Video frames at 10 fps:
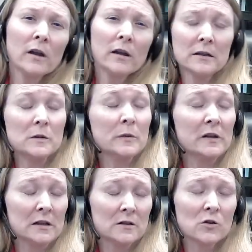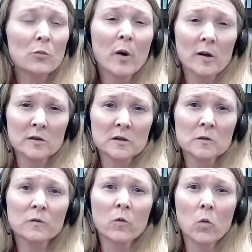it to be an easier
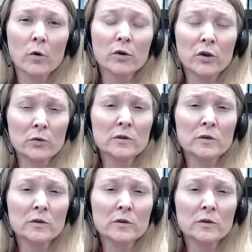process for you